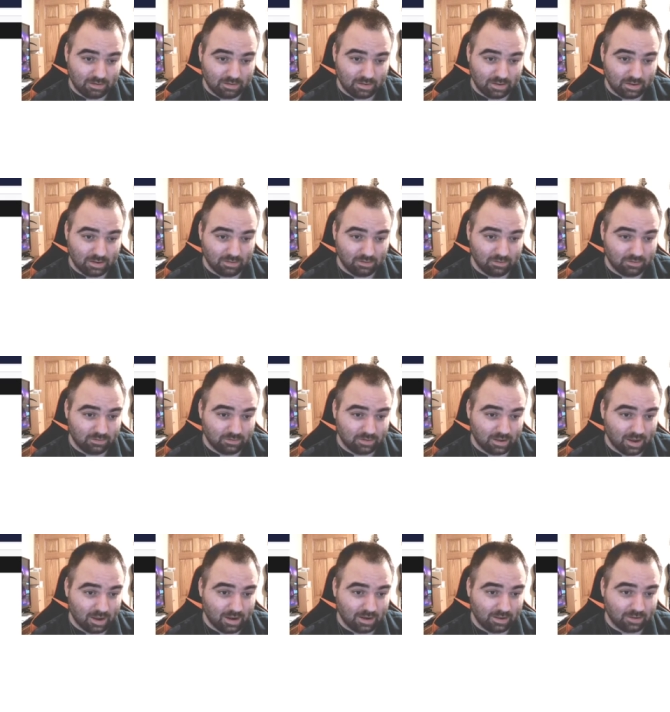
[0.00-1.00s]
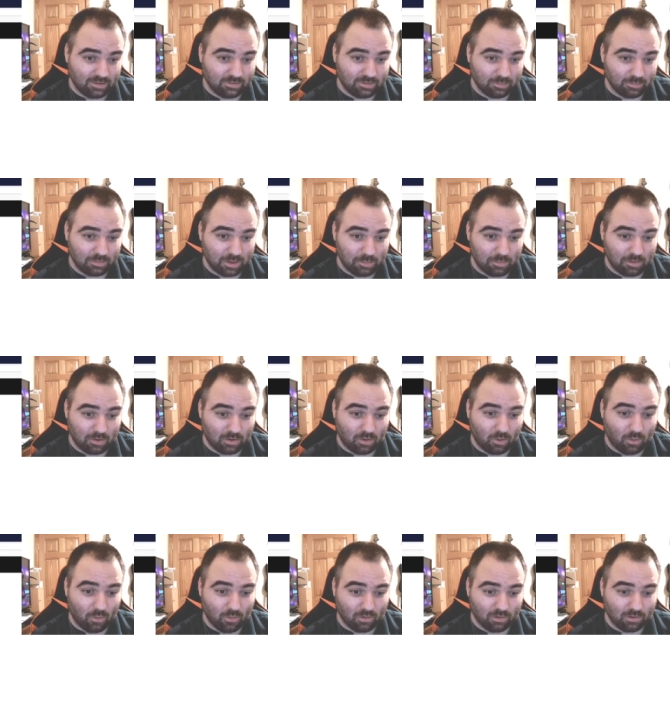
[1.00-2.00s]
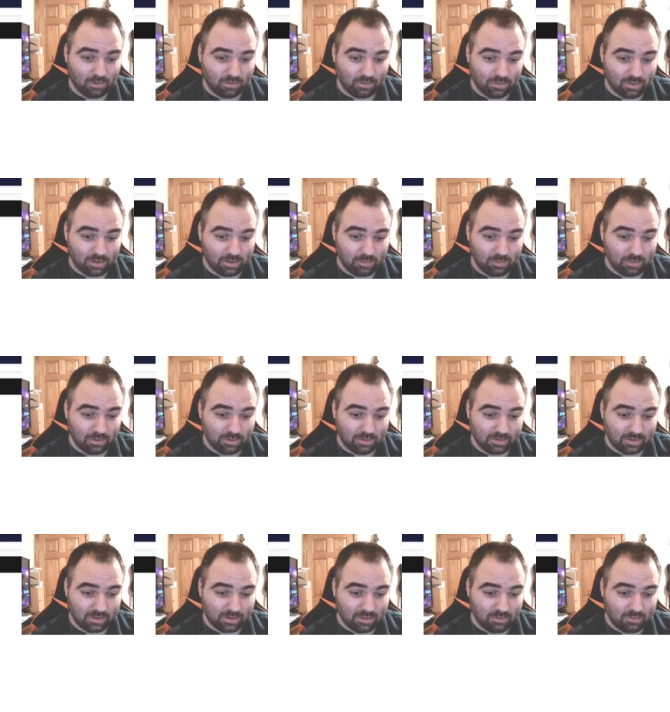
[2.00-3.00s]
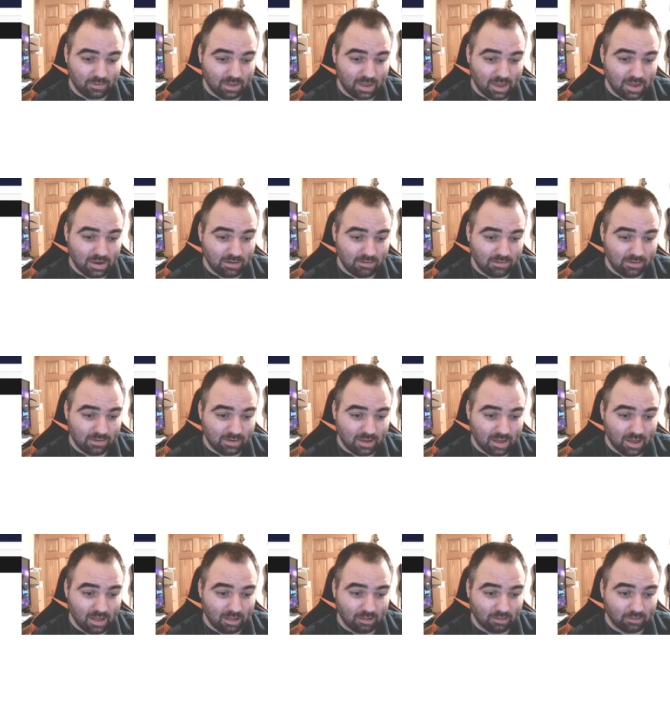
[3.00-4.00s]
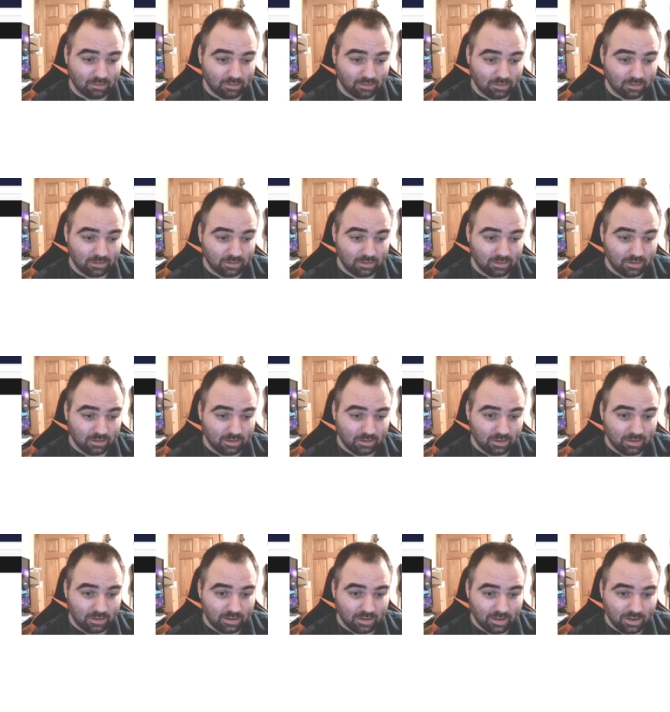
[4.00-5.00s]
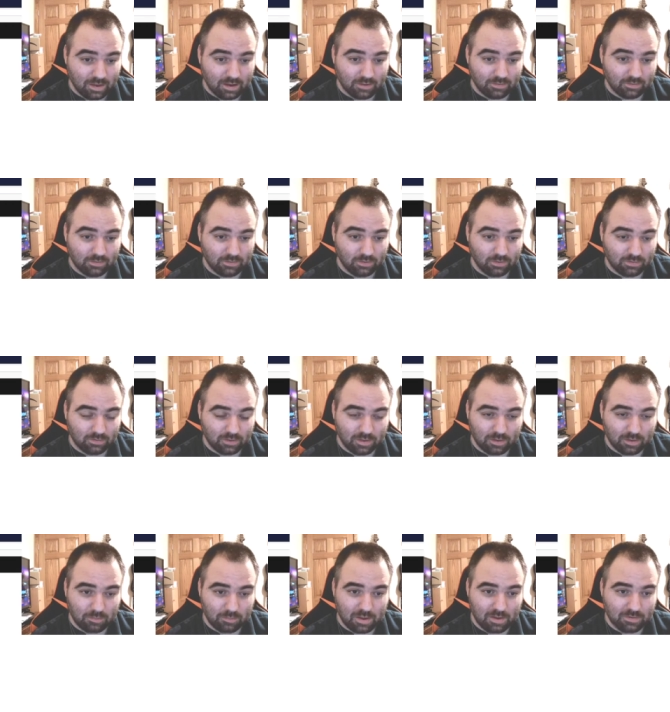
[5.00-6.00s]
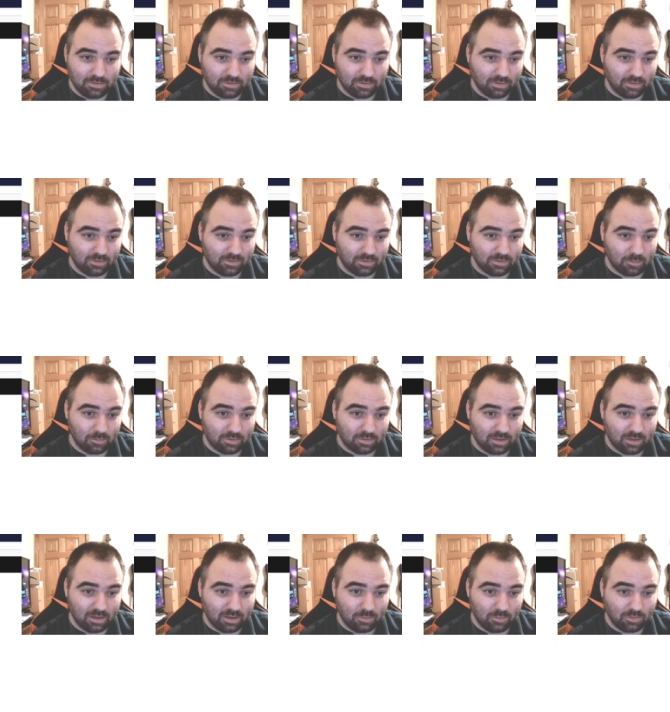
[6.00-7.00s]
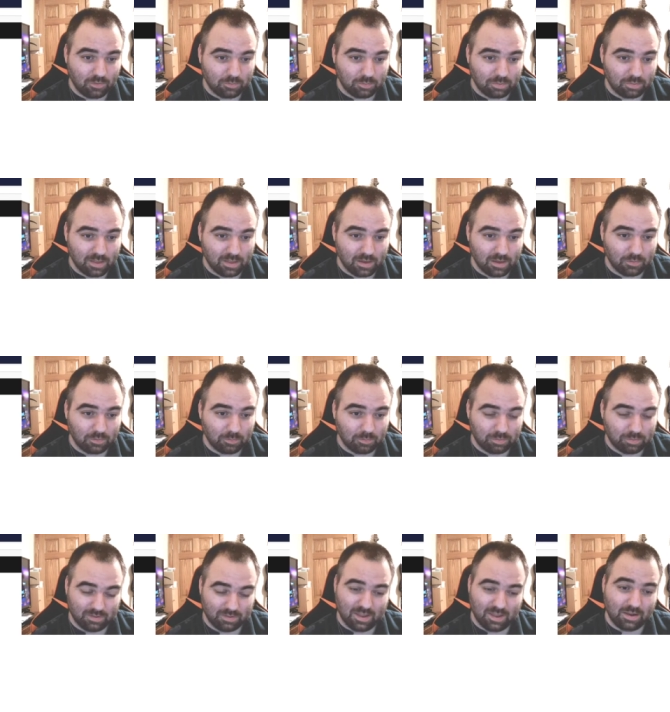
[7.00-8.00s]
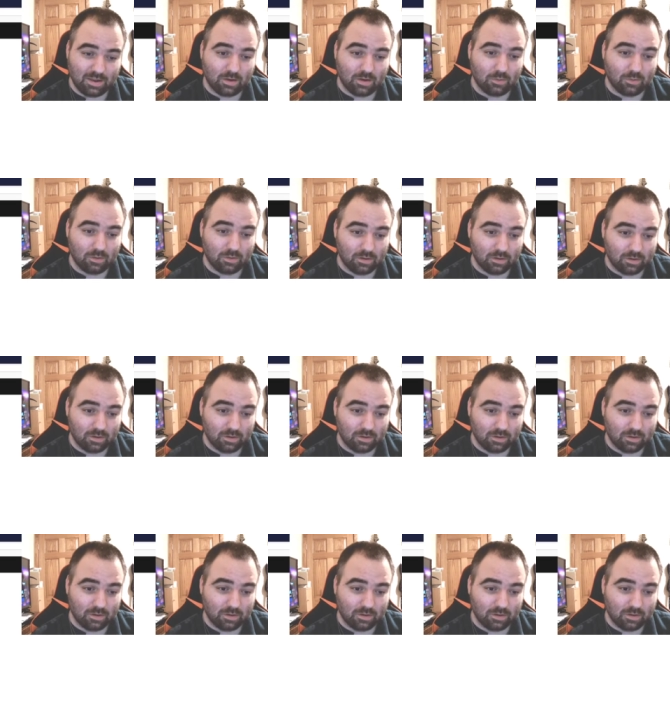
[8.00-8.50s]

It looks kind of like some type of coral thing, but you can't even tell. It just looks like basically some kid was playing with Play-Doh.